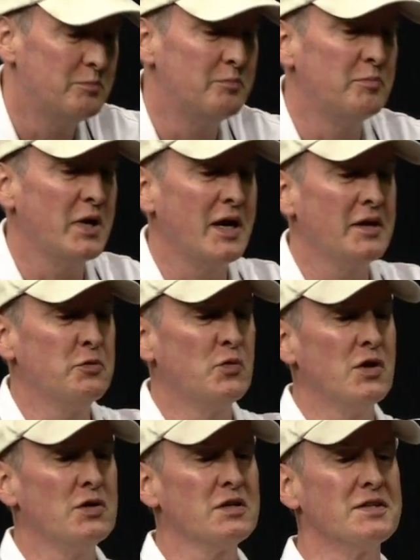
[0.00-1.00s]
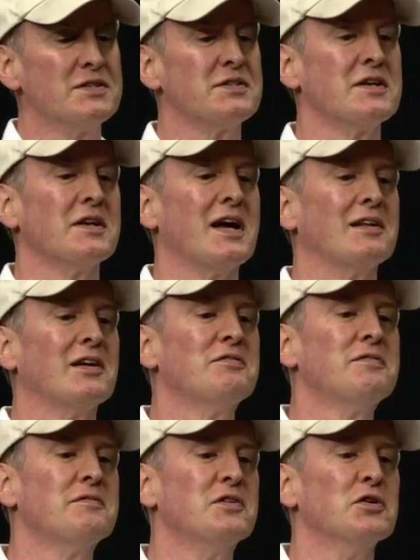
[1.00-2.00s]
Penn Wilkinson. I
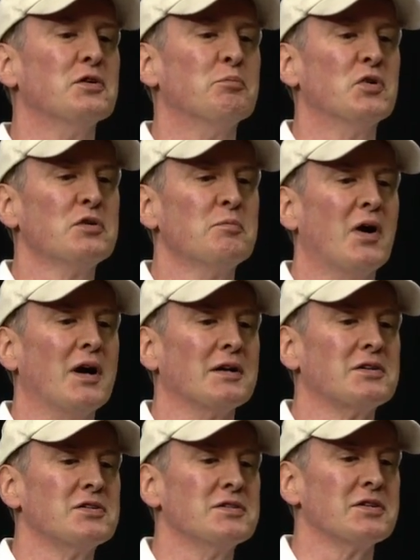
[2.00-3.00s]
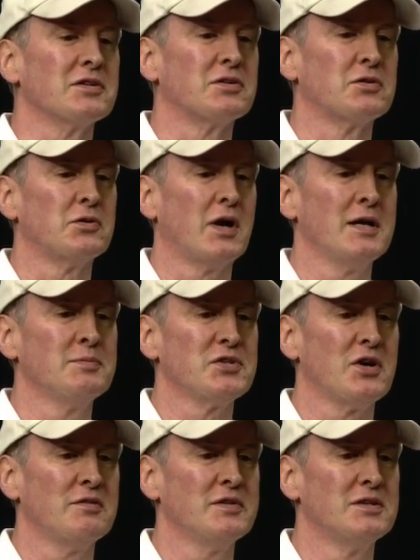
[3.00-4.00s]
love your bookmark. She's a
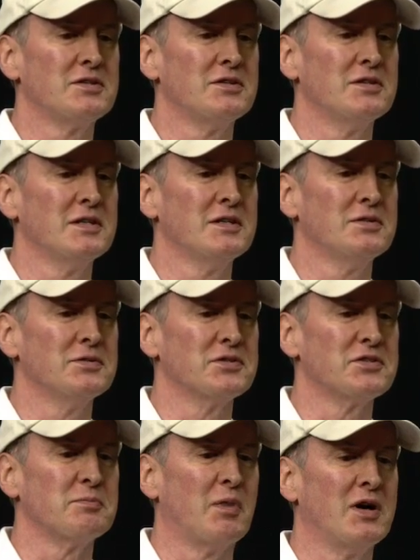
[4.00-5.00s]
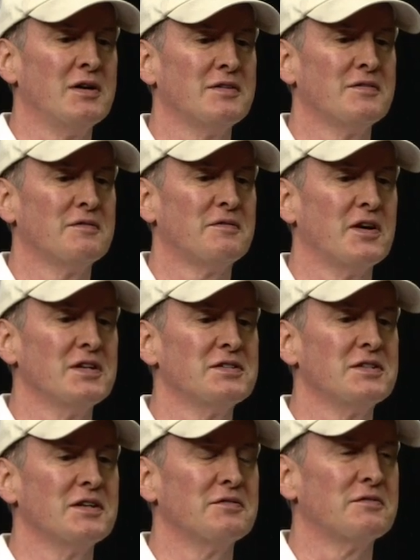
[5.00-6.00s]
crime-solving attorney who's smart,
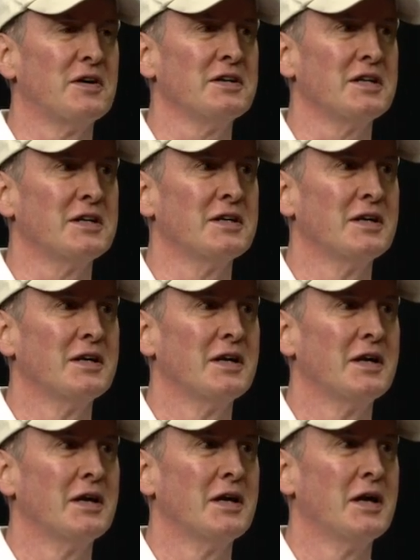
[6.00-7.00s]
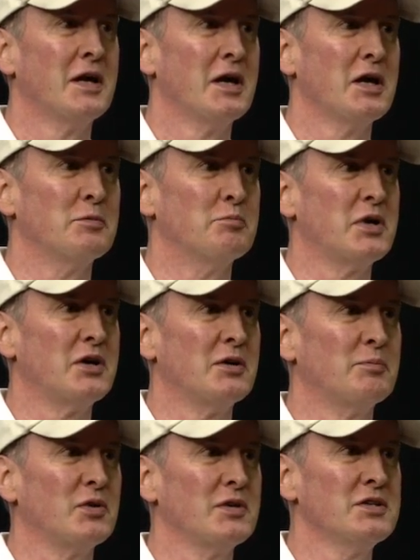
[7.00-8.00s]
feisty, and funny, and
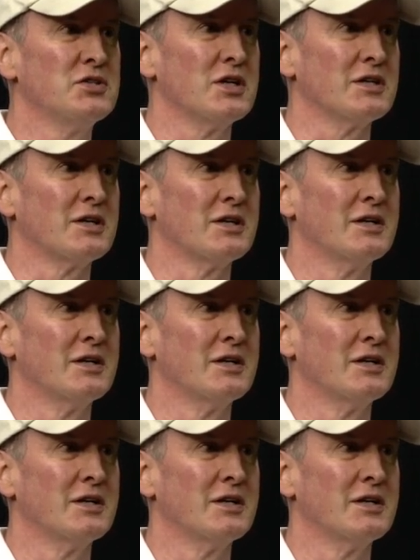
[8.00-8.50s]
paraplegic.